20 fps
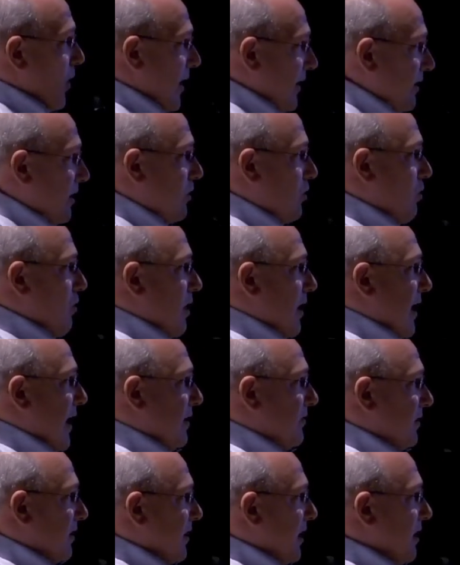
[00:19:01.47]
when the court
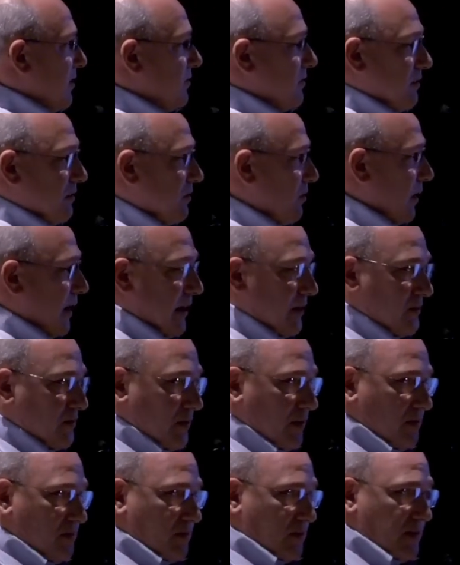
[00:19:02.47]
has occasion to
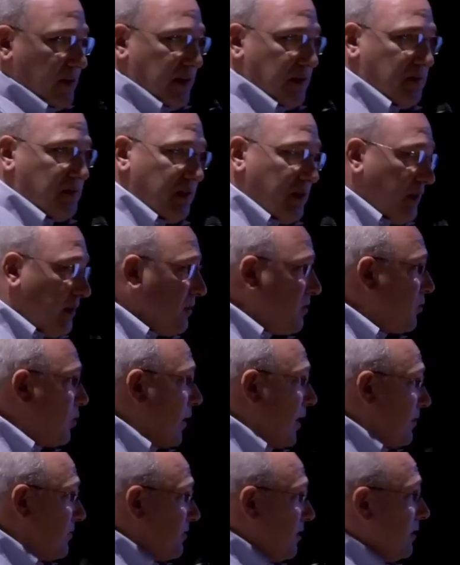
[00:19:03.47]
answer this, to consider this
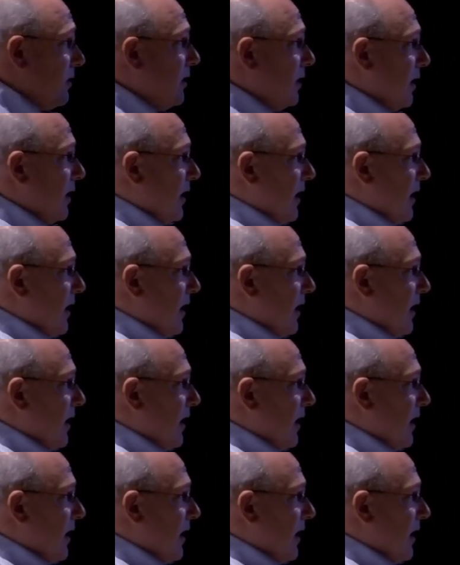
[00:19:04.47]
question,